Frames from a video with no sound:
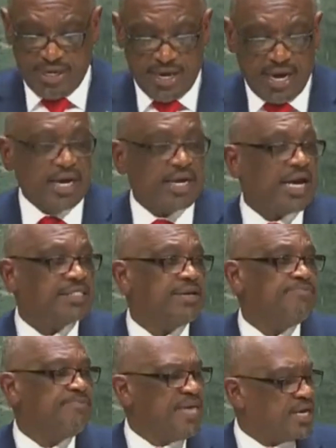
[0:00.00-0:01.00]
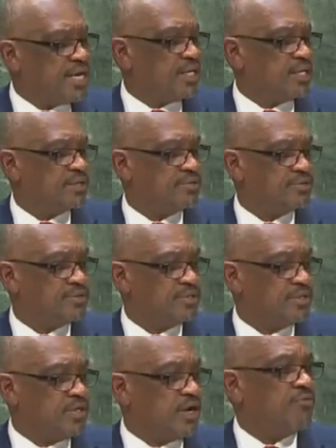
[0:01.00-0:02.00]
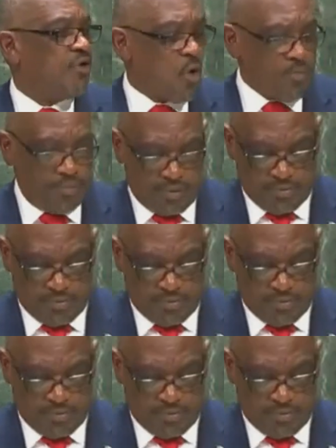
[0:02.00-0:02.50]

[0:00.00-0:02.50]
and as a beacon of hope.